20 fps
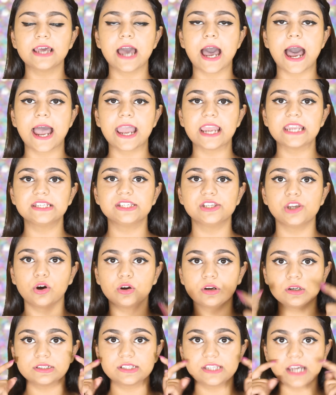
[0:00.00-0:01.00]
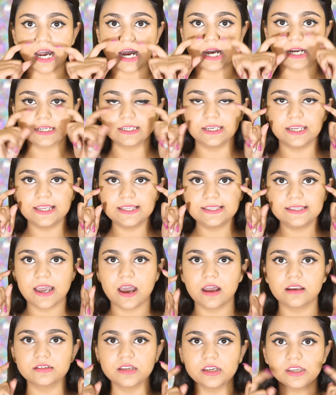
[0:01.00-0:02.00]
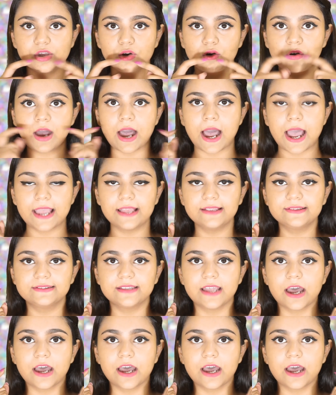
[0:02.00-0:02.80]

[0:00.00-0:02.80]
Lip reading: hide your darkness under your eyes.